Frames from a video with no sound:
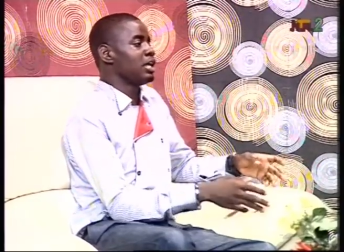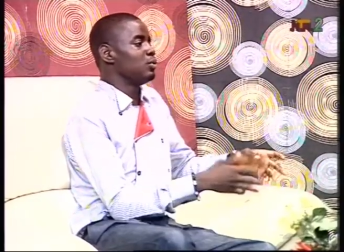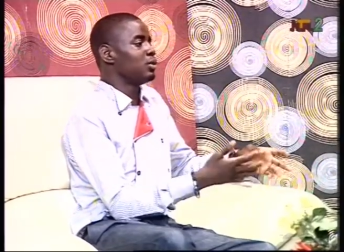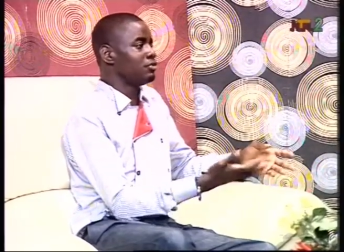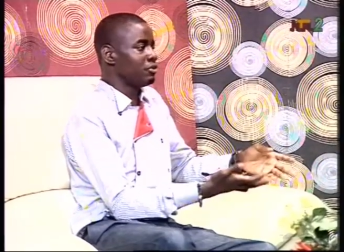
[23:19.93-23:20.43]
they
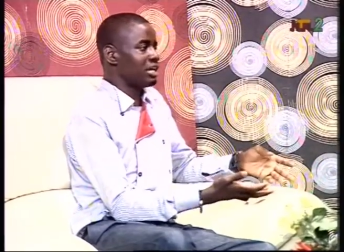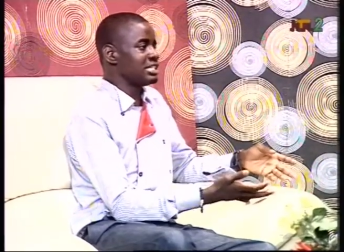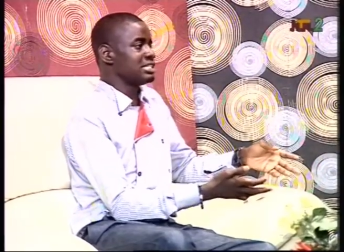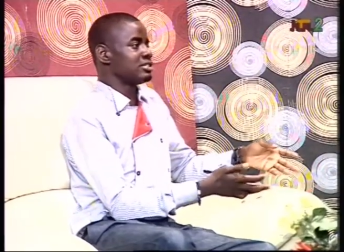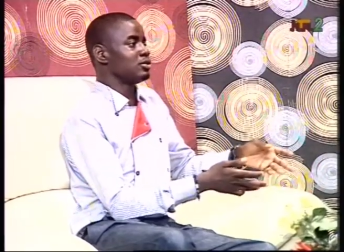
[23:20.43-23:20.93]
want
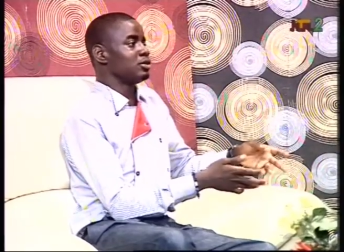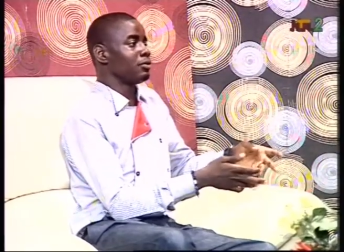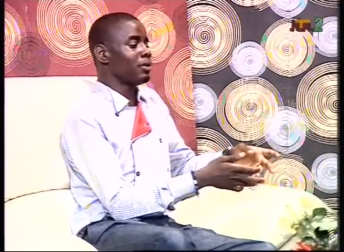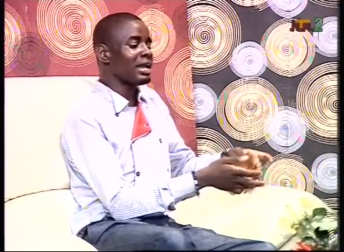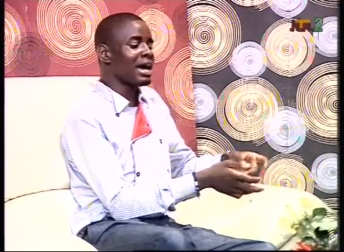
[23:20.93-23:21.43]
variety so they
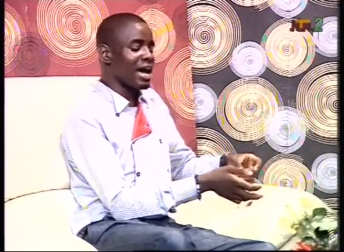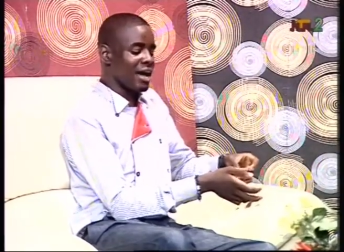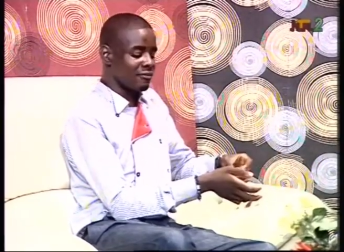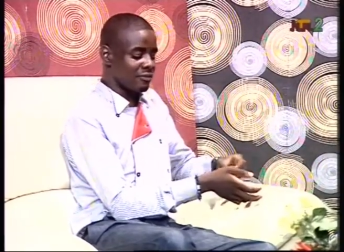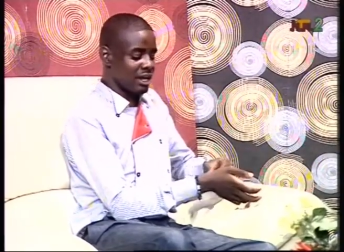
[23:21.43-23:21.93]
rather
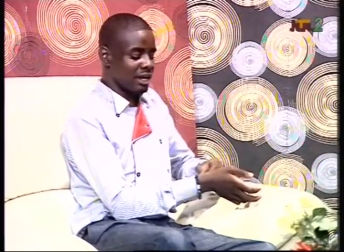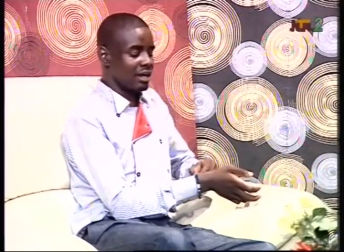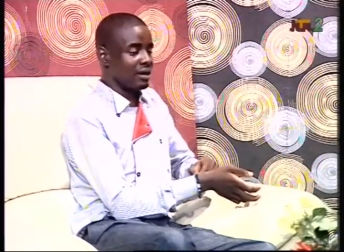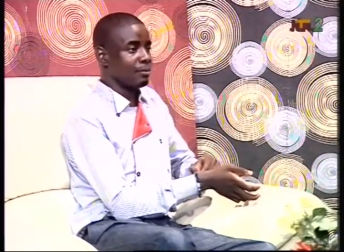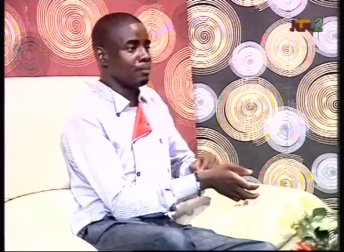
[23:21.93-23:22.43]
have
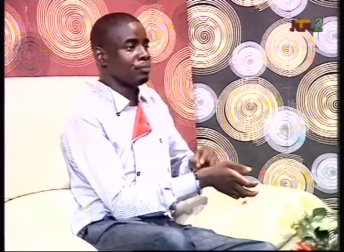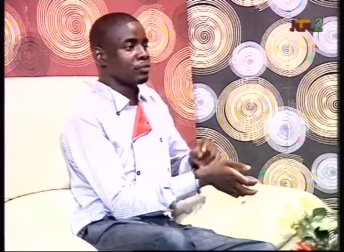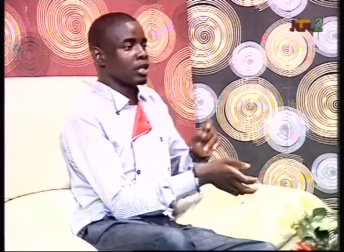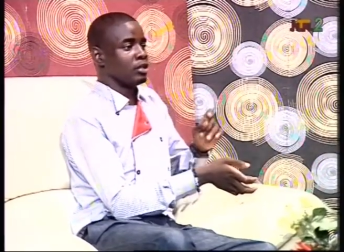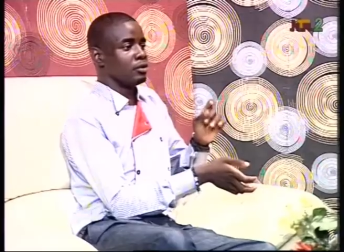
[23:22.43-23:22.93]
um
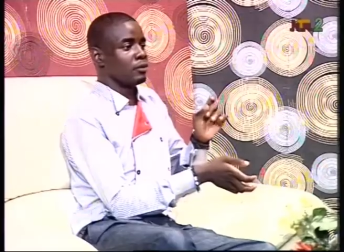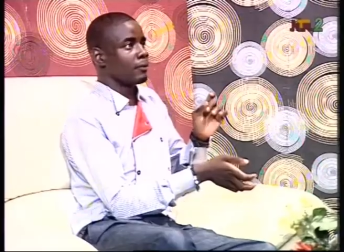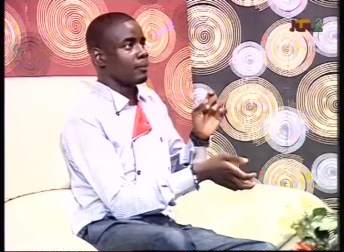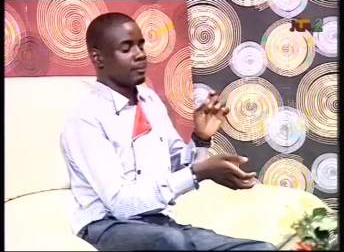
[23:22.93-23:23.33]
you know